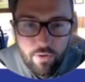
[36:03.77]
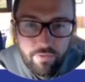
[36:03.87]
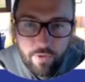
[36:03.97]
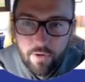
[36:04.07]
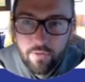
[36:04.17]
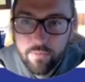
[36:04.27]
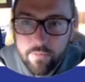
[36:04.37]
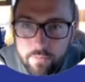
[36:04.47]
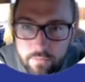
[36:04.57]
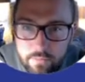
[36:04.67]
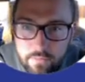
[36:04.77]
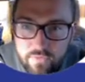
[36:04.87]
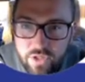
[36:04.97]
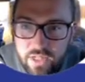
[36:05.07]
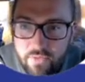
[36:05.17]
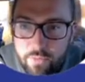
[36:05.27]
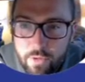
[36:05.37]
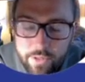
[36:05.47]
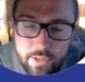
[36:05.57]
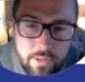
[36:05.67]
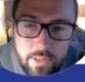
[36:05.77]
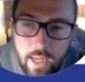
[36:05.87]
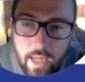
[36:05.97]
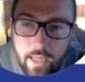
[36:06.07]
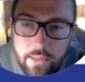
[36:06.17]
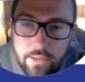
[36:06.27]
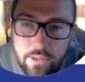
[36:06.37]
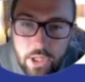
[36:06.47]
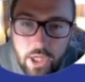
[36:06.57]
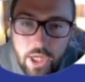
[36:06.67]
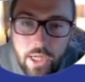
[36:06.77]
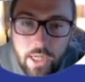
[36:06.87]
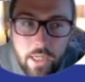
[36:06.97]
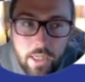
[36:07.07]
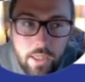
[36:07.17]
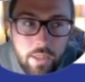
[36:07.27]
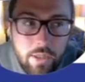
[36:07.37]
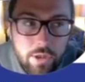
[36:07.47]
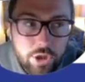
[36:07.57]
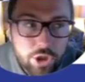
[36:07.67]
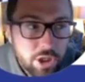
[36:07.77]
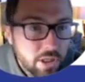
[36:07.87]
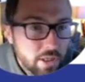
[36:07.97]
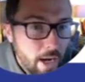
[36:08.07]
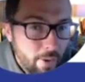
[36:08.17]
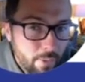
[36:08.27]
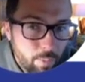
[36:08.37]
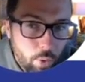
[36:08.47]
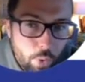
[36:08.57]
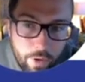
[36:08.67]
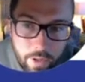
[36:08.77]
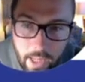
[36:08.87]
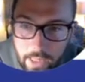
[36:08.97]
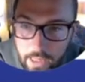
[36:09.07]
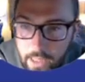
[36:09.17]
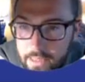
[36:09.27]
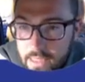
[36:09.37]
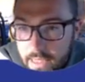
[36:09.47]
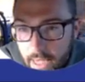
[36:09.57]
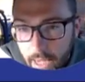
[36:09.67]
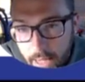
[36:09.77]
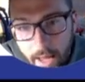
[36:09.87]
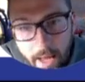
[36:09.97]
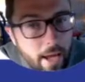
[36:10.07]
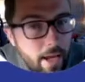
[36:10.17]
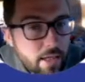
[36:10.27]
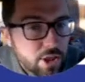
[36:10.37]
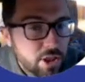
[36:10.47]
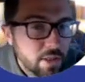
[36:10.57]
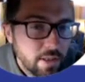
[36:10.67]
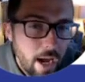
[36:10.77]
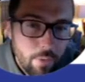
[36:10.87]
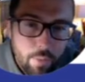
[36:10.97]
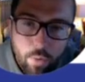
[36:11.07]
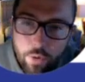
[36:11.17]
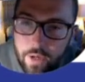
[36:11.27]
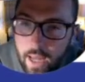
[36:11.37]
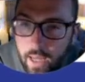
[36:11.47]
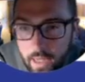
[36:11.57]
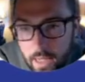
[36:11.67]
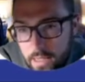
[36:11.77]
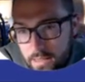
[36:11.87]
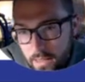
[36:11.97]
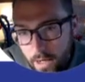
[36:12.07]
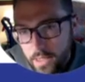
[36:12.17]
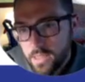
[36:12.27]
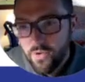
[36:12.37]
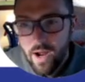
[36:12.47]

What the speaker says: for 7 months. And she did not report any DKA. She did not report any signs of